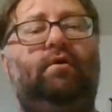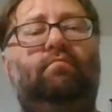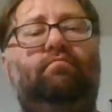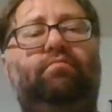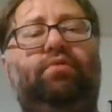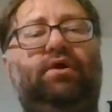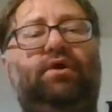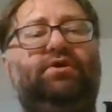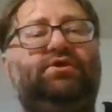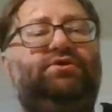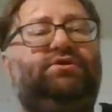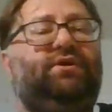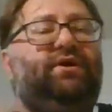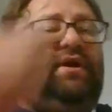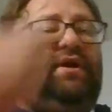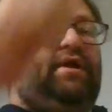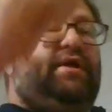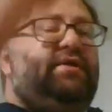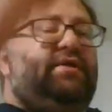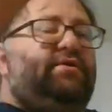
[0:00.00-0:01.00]
punched
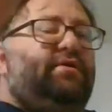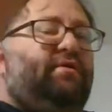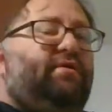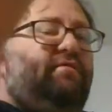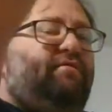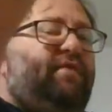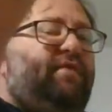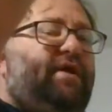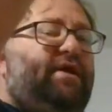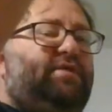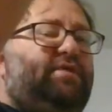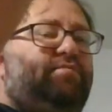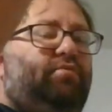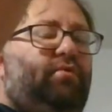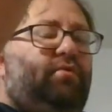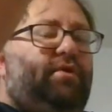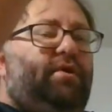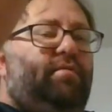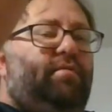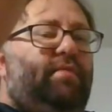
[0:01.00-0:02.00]
again to the face,
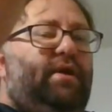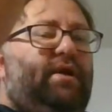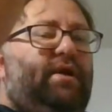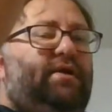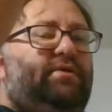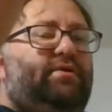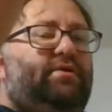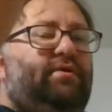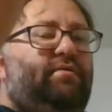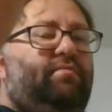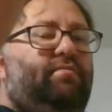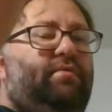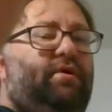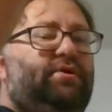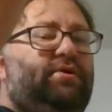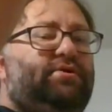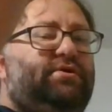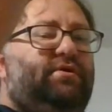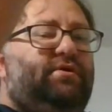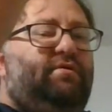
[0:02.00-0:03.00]
pulling him into the
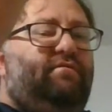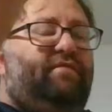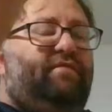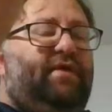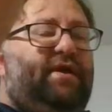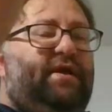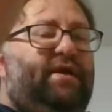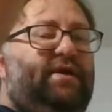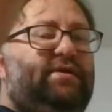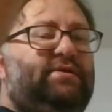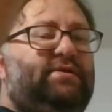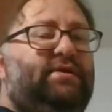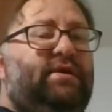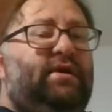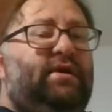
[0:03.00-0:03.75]
punch to the face,